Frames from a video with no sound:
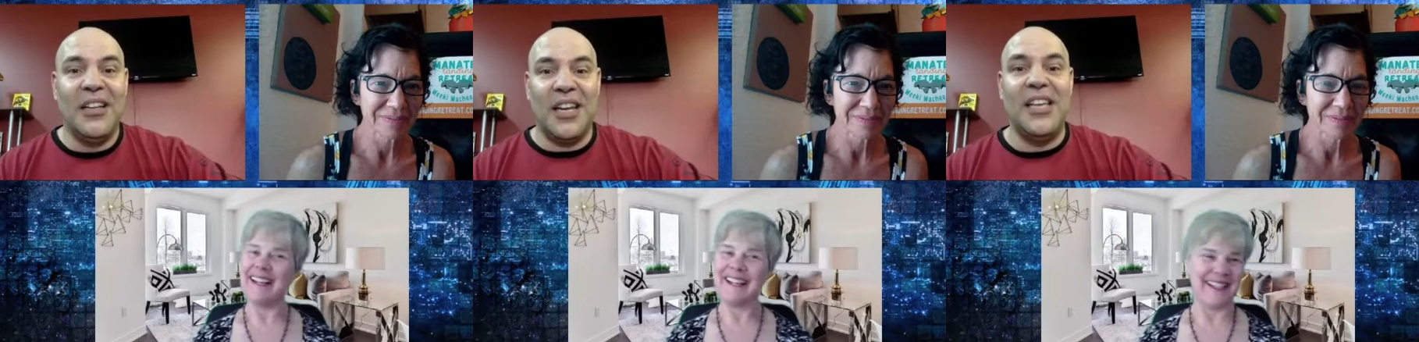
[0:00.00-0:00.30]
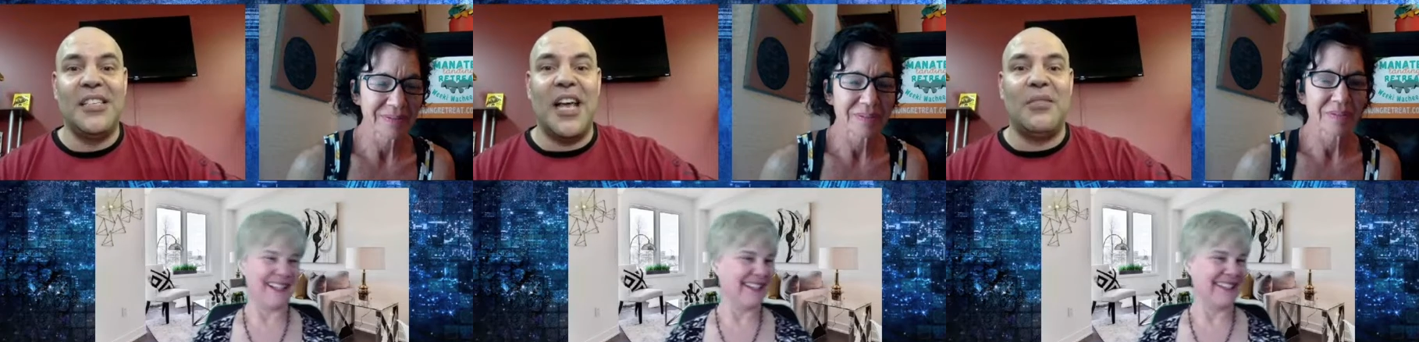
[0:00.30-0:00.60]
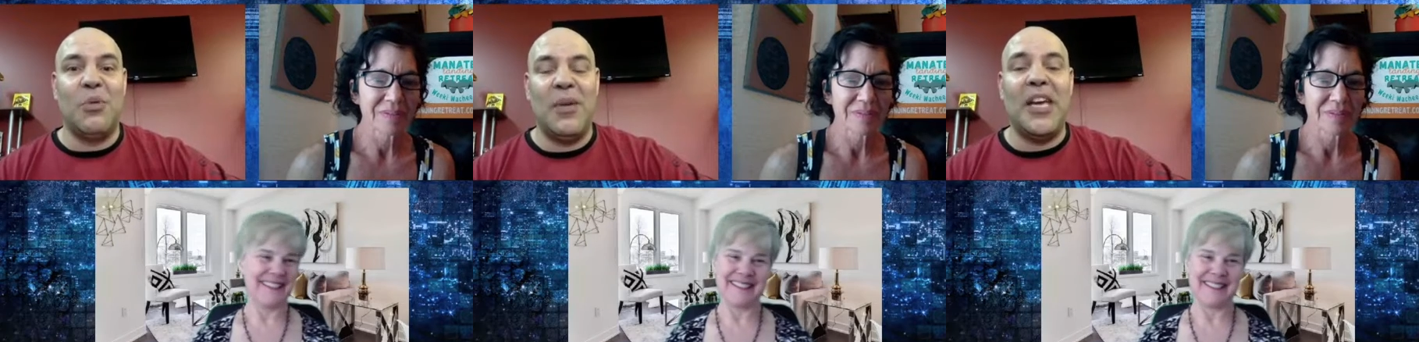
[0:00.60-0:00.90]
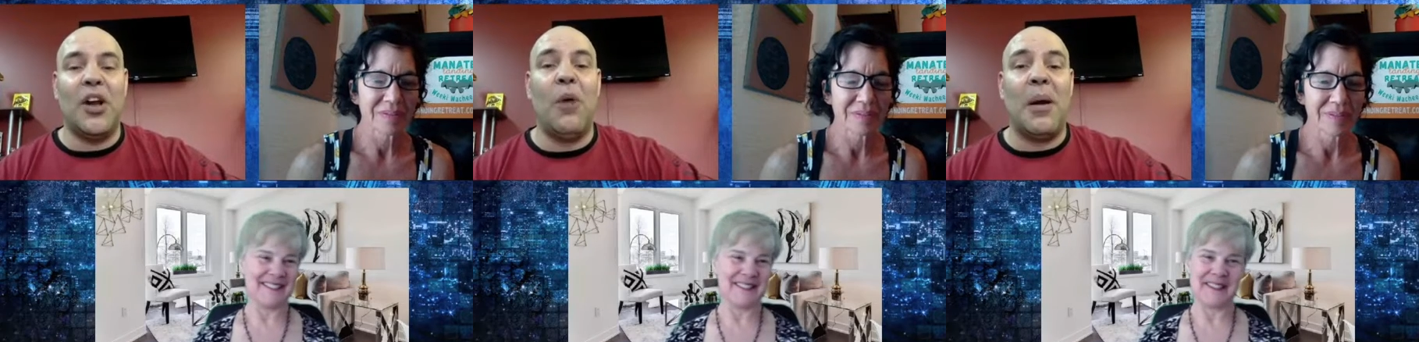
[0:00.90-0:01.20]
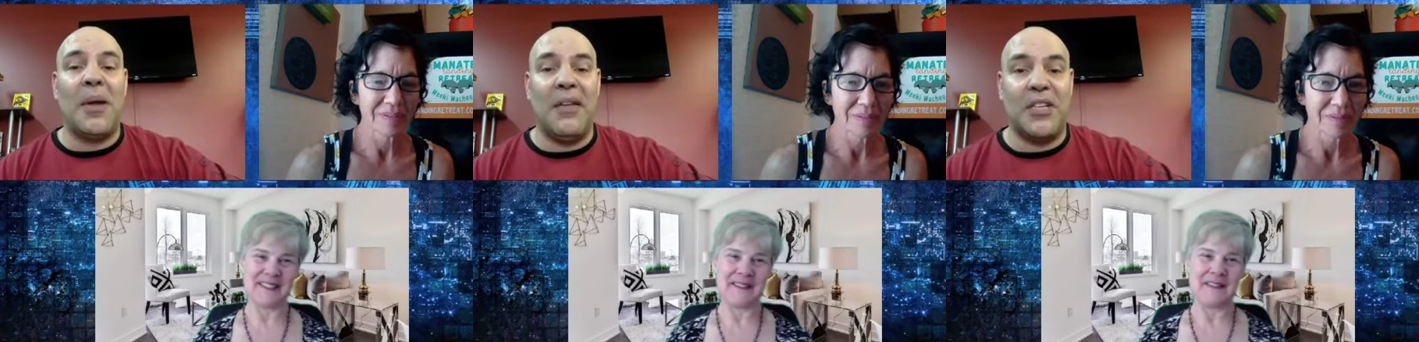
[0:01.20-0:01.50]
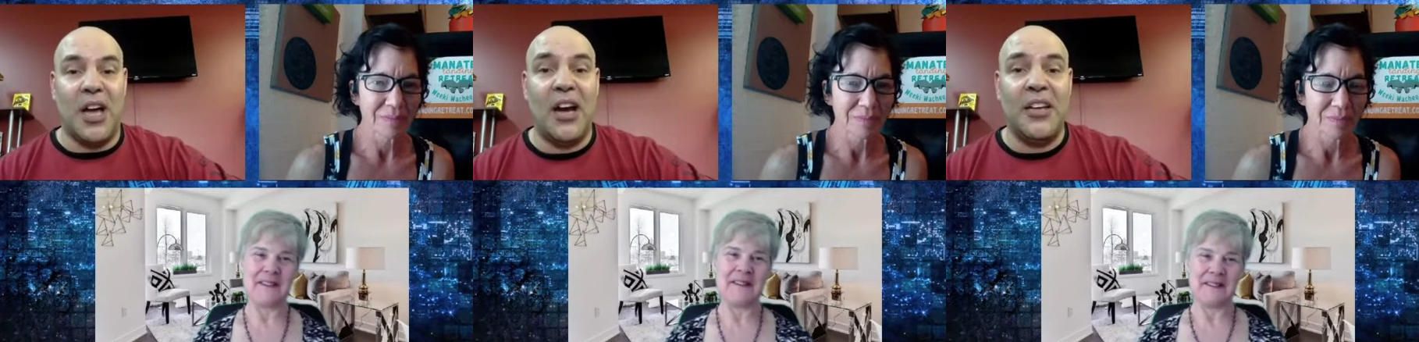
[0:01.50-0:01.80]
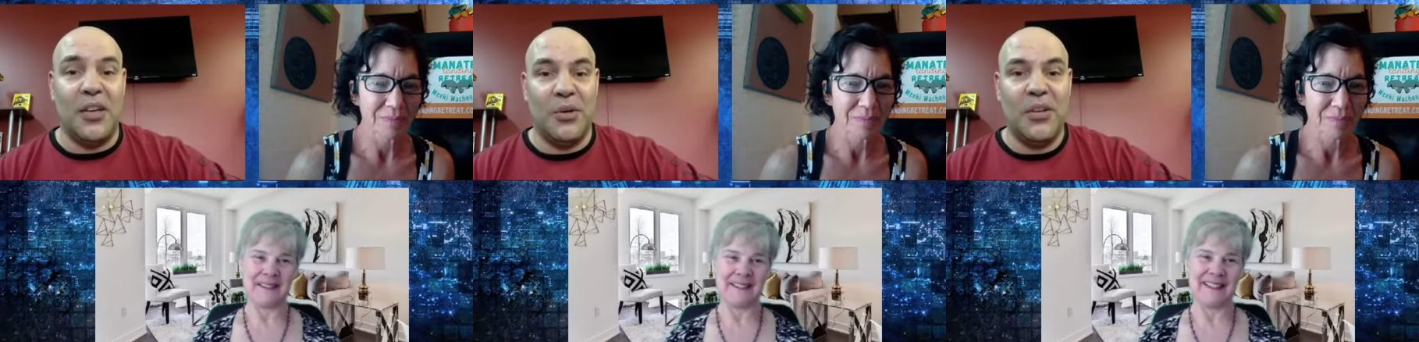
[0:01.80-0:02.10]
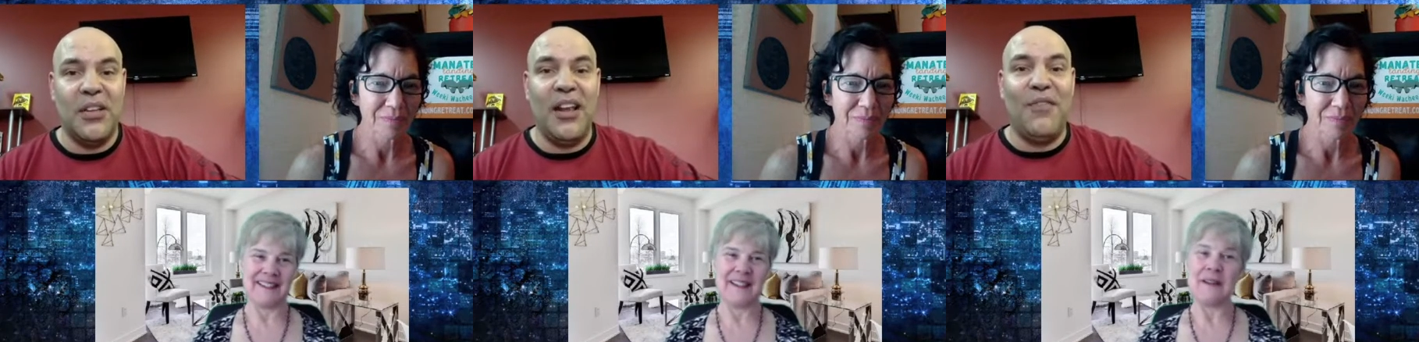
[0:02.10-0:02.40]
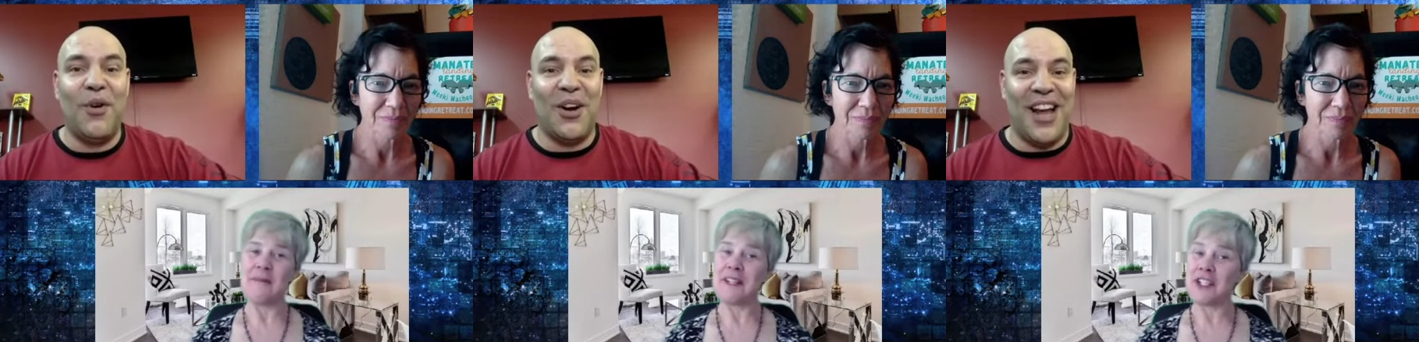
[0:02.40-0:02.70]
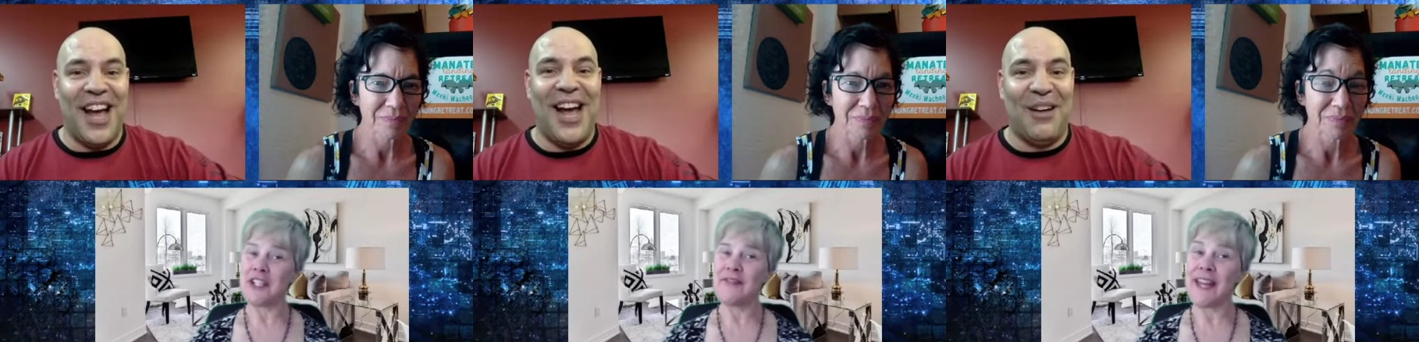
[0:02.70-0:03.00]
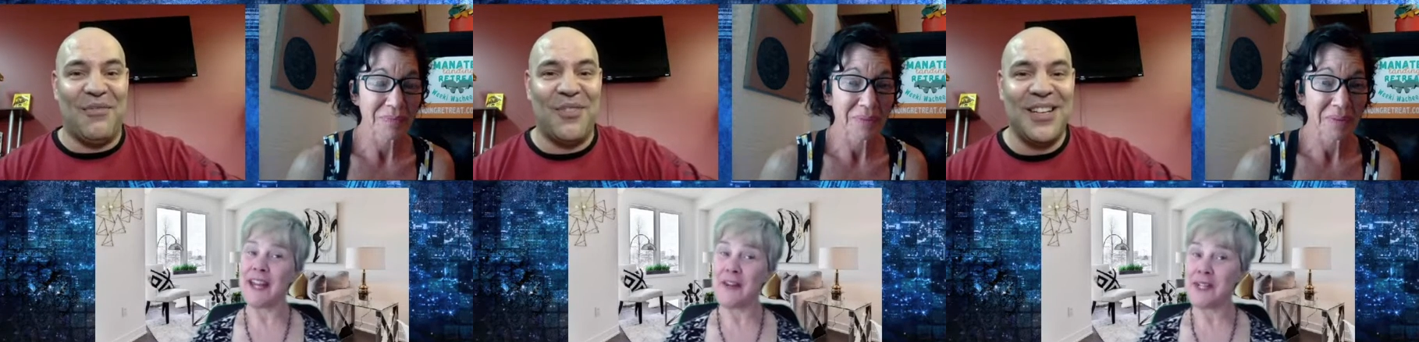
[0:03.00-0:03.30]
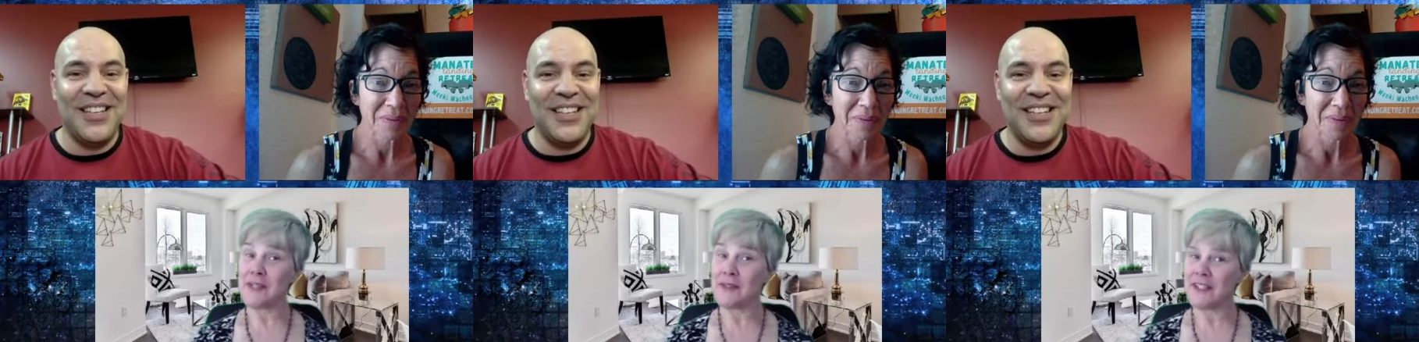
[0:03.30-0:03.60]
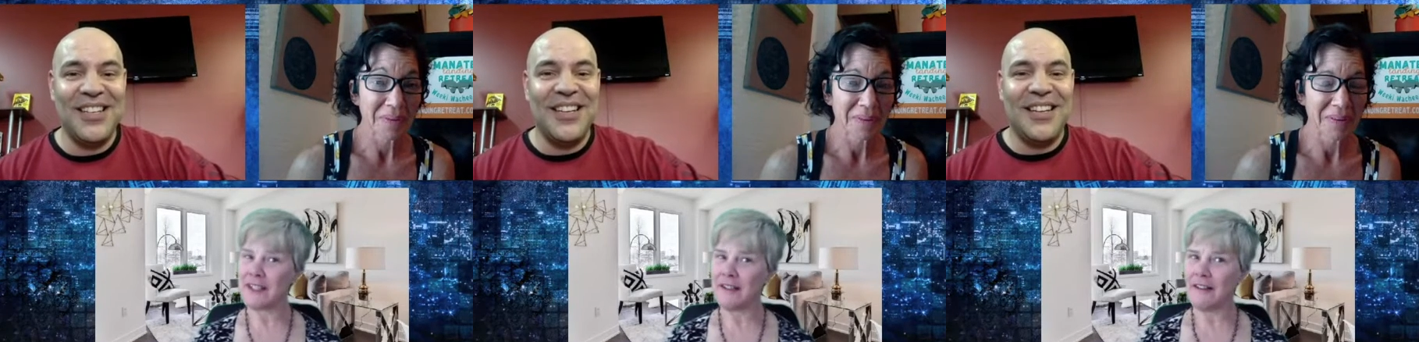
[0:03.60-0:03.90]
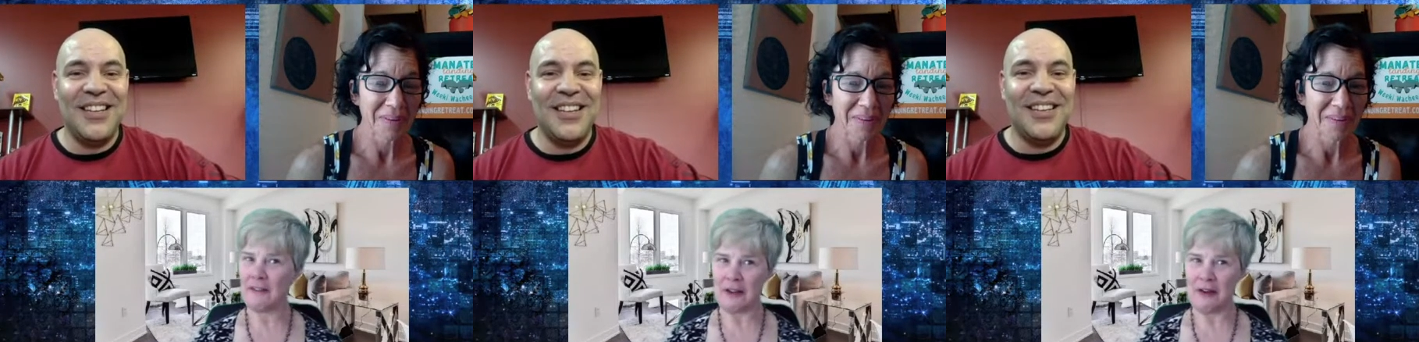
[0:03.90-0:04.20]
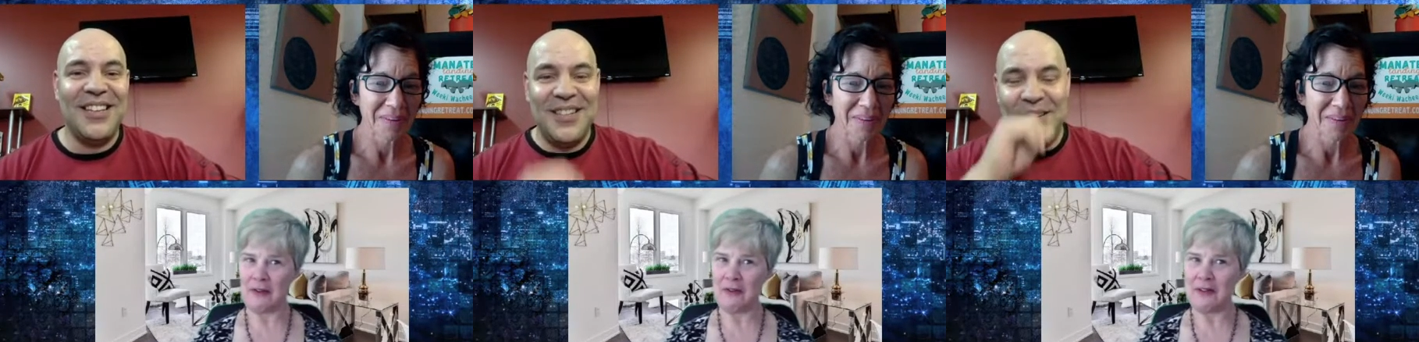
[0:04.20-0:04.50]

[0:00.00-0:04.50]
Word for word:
Speaker 1: Like yeah. he said, when we get home, I'm gonna have a talk to you.
Speaker 2: But shift that over to a girl though.